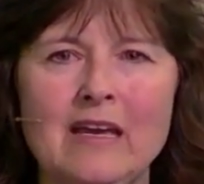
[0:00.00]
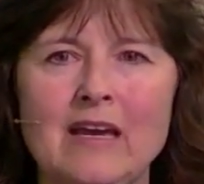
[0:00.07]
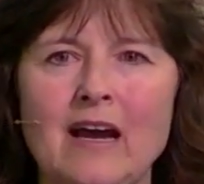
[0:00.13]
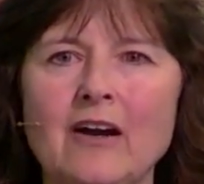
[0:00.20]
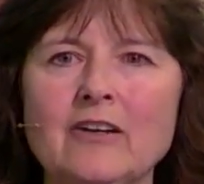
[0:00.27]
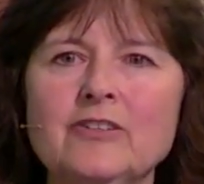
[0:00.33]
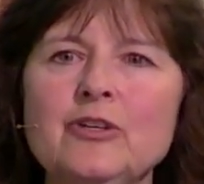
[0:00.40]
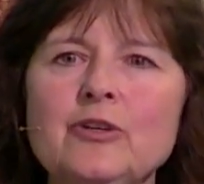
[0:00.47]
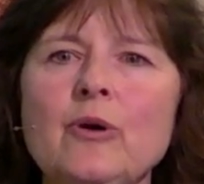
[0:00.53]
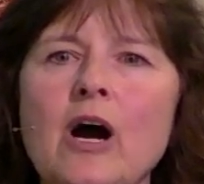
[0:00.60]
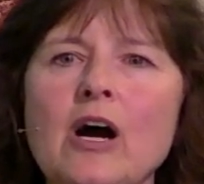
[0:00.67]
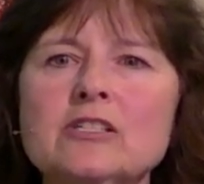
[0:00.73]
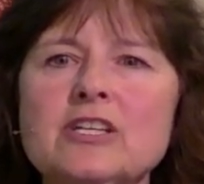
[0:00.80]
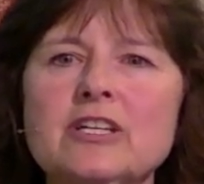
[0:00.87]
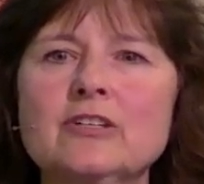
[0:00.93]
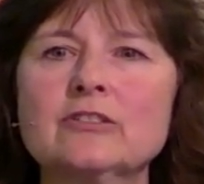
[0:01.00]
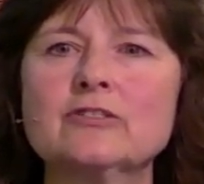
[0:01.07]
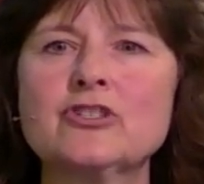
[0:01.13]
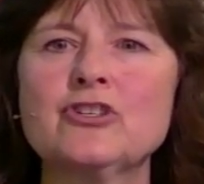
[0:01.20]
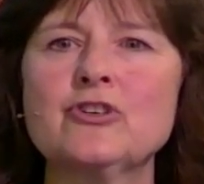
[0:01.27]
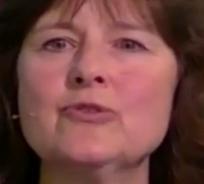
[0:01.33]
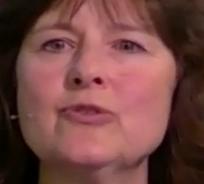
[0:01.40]
Our new Article
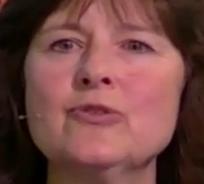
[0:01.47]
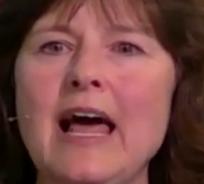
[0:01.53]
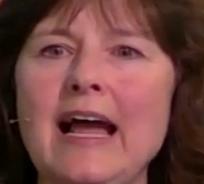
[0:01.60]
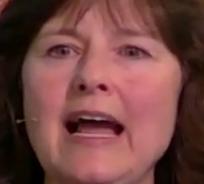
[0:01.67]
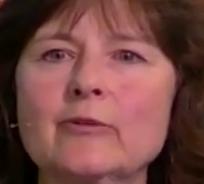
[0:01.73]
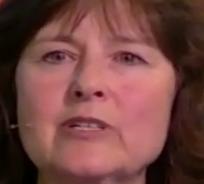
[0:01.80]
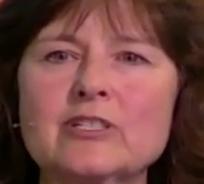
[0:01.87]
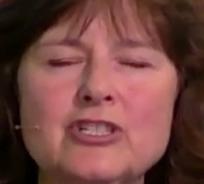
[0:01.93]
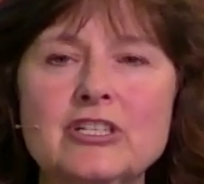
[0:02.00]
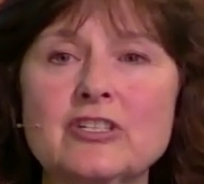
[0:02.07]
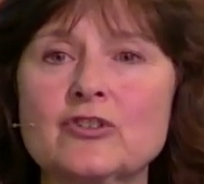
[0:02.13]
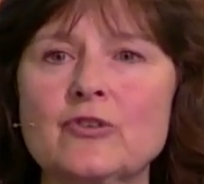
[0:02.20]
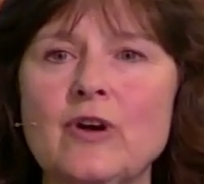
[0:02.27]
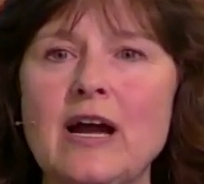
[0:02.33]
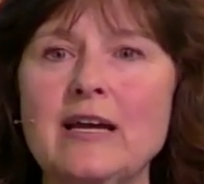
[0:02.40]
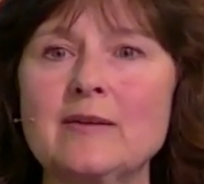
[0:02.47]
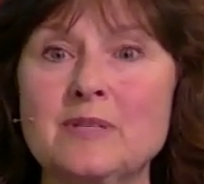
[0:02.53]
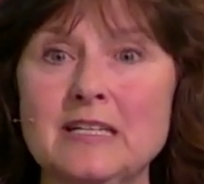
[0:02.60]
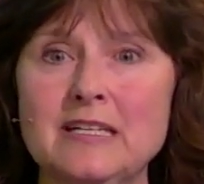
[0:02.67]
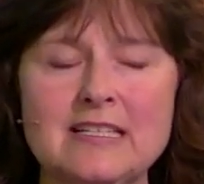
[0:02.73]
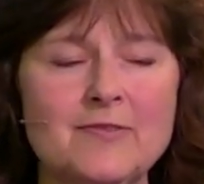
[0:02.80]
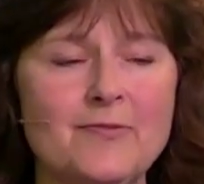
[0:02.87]
2 language describes
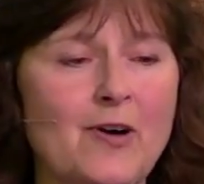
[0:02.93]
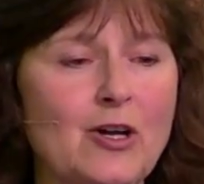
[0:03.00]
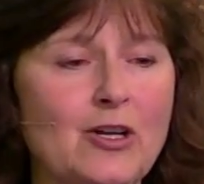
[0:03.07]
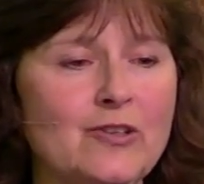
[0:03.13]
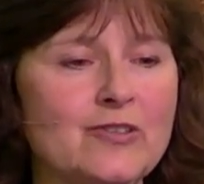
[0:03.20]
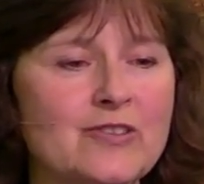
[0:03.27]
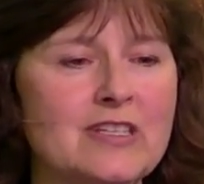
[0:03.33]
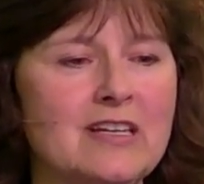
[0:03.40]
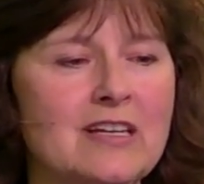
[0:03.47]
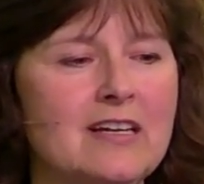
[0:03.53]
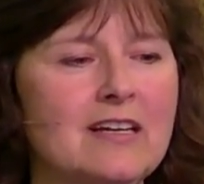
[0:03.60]
it as follows.